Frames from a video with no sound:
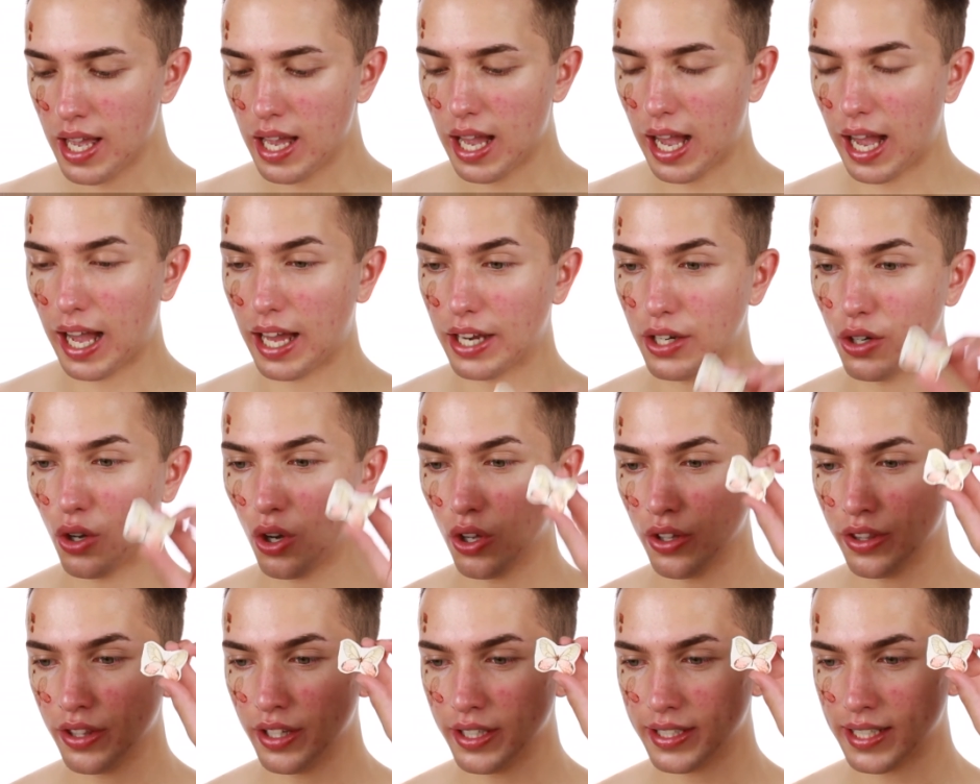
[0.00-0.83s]
And
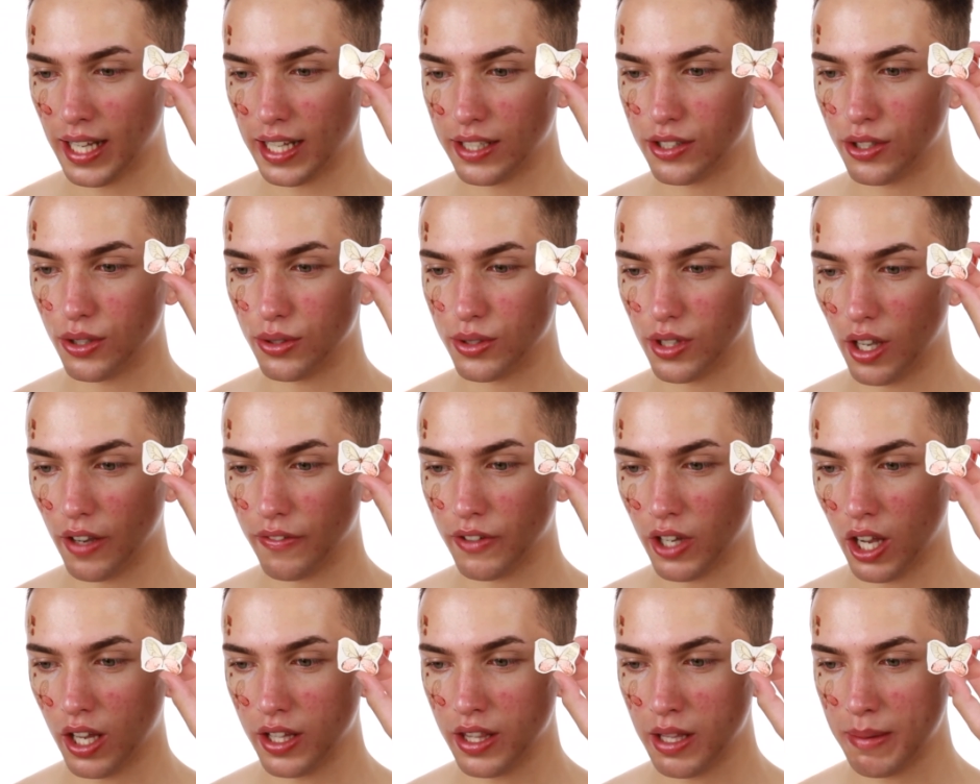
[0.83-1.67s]
on the tattoos, I've
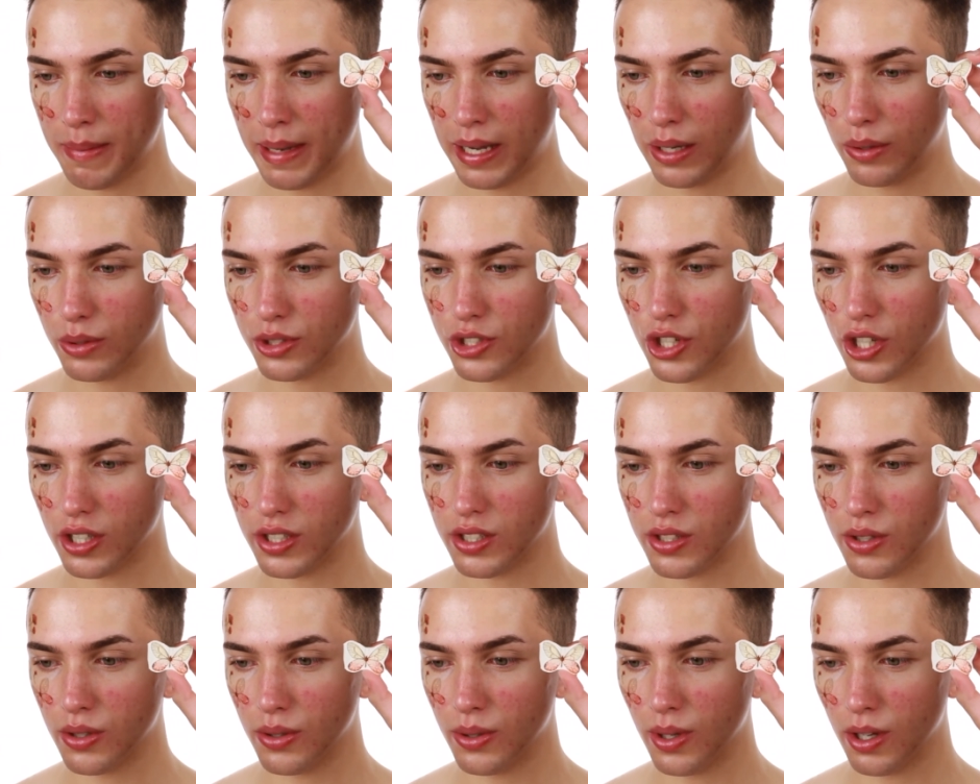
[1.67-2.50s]
cut them out just to